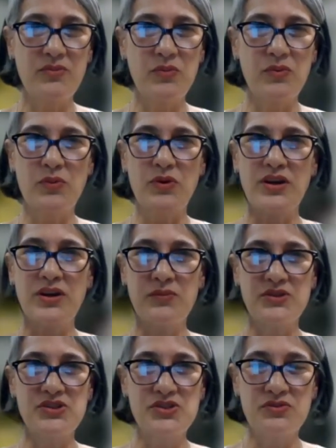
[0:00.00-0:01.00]
We were working
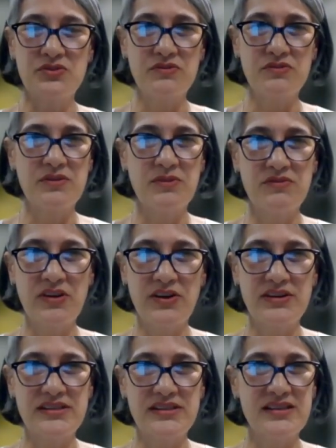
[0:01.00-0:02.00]
with children from a
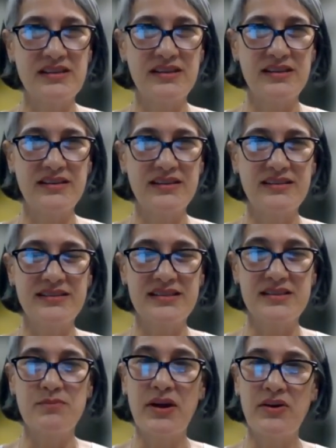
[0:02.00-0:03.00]
very
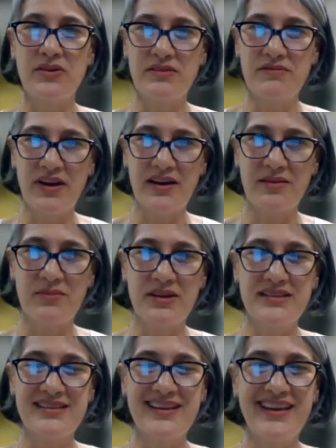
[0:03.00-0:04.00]
disempowered
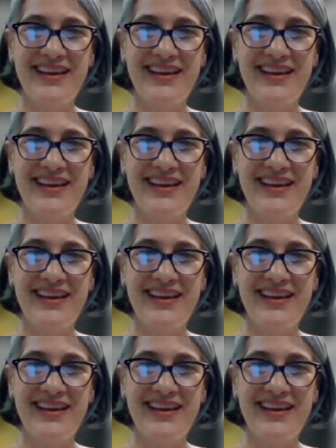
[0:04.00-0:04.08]
environment.